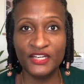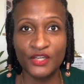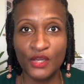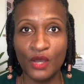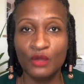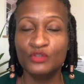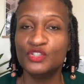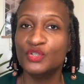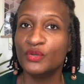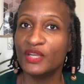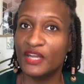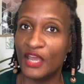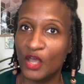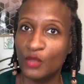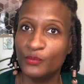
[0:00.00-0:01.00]
a coach who can
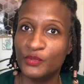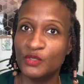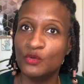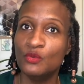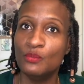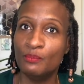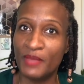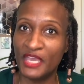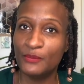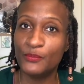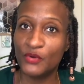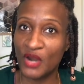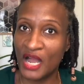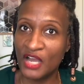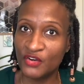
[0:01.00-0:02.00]
help you make
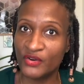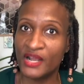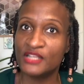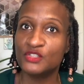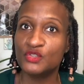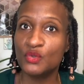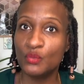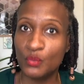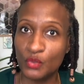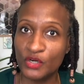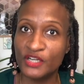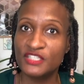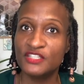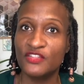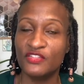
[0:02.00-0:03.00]
progress
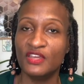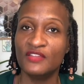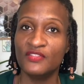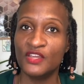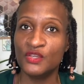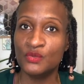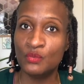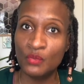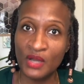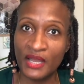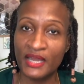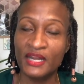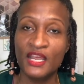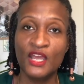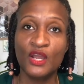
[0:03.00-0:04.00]
towards the thing that you want.
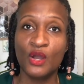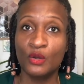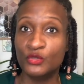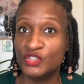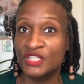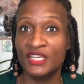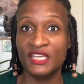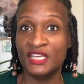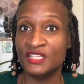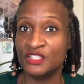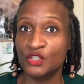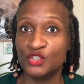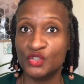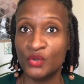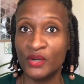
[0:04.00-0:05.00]
Coaching is a
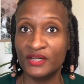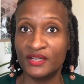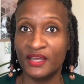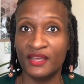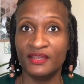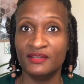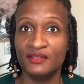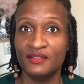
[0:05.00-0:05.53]
shortcut.